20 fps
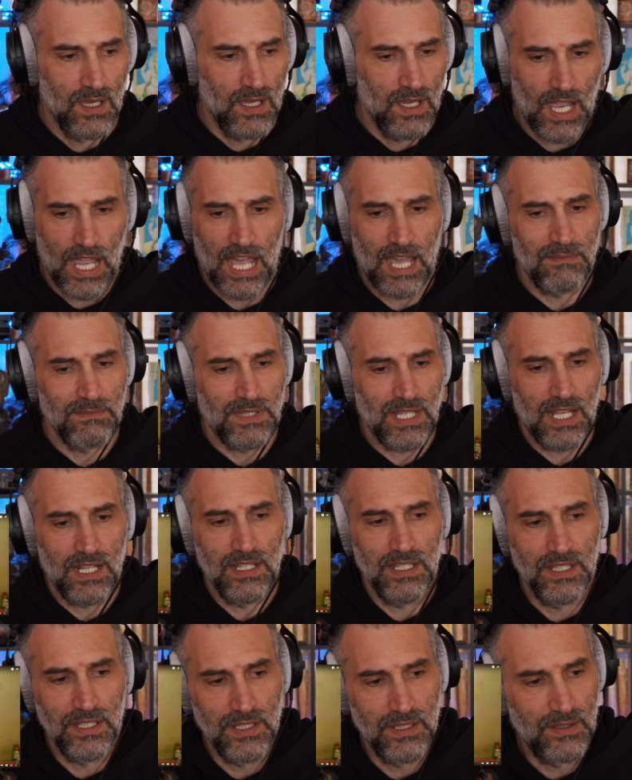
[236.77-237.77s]
I'm
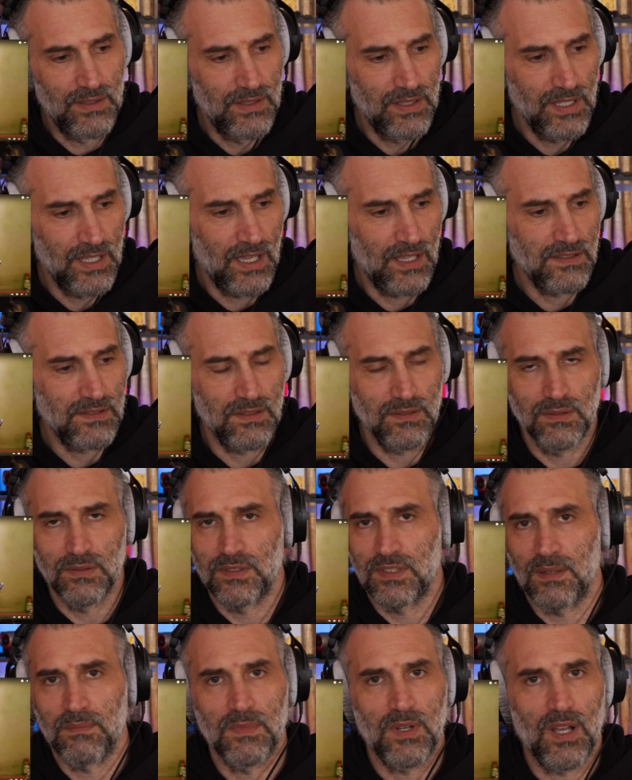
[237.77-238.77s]
telling you, he has to do
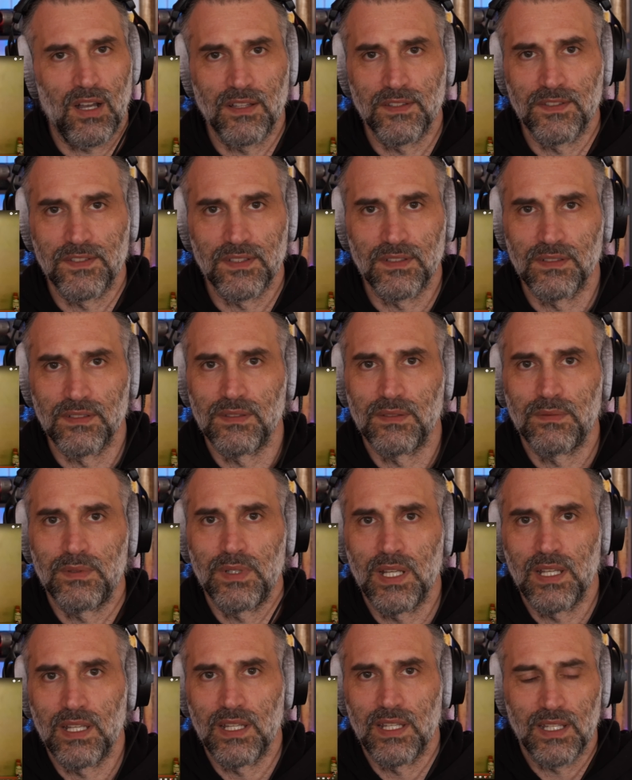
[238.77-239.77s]
some concert,
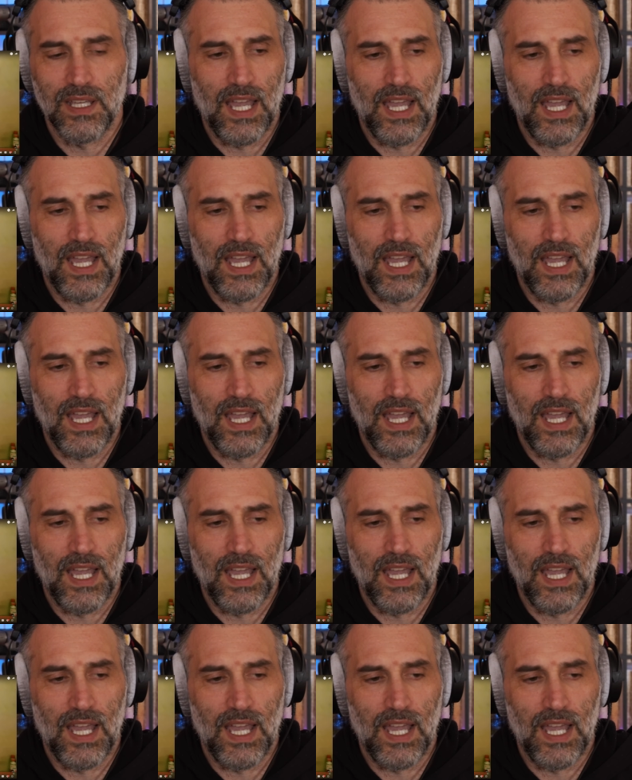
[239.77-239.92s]
really.